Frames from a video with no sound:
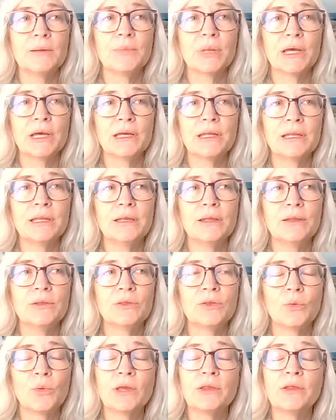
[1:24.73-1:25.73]
But
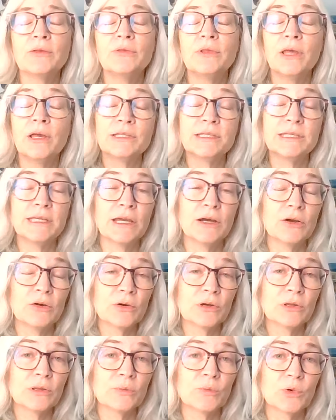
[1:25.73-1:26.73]
the way that the Etsy
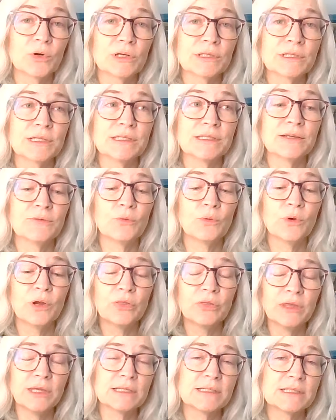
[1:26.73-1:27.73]
algorithm works is, if
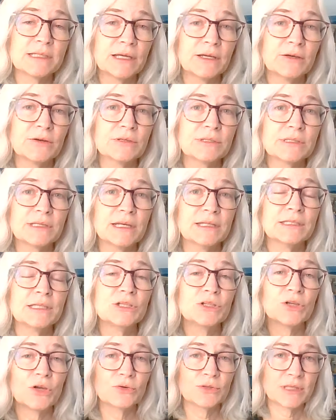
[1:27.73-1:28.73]
one thing sells, Etsy
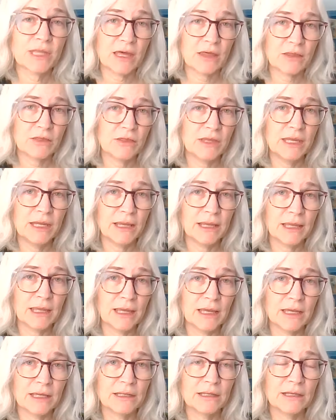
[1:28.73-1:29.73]
shows that thing
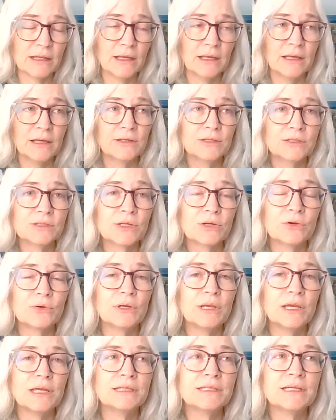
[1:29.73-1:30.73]
again. So
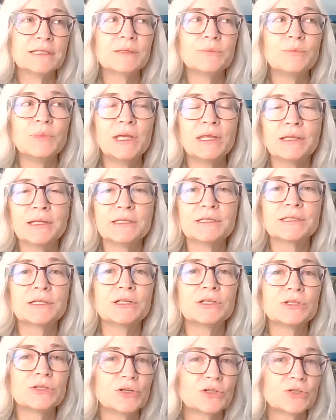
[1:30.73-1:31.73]
it doesn't mean that it's going
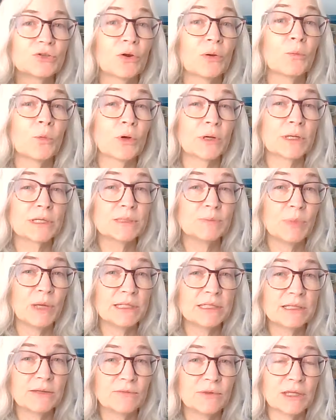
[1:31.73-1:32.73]
to start showing more
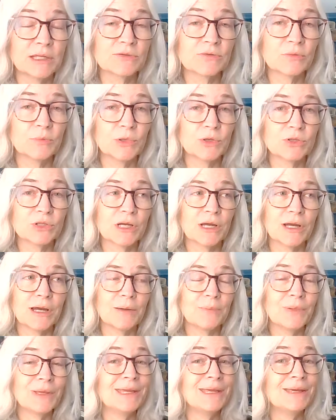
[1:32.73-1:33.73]
expensive things from your
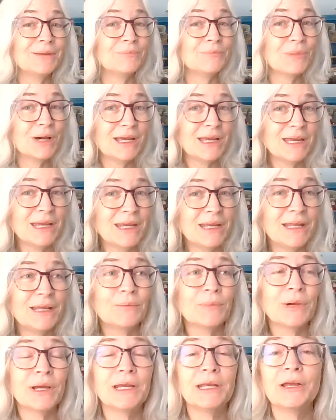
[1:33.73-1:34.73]
shop. It might,
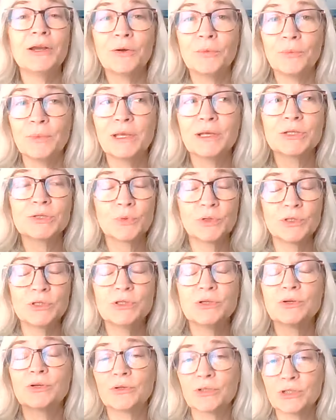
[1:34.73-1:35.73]
it might help, because once
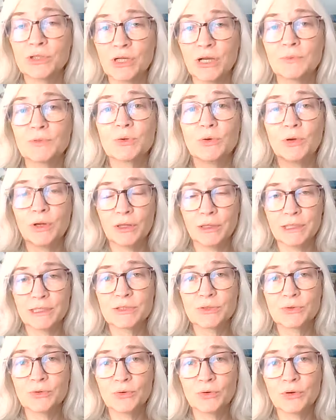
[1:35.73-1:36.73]
your shop's quality
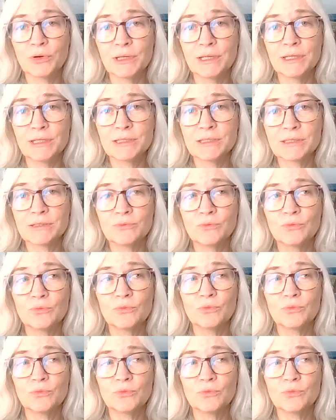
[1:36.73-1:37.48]
score is